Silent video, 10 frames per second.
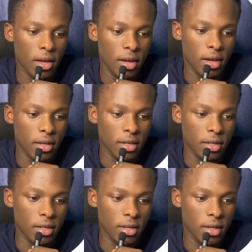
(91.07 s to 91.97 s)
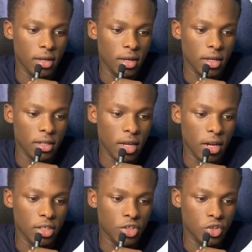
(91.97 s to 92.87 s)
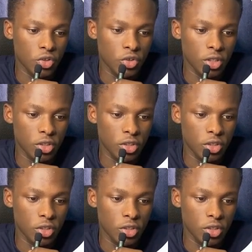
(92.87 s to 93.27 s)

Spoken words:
and DAL-E2,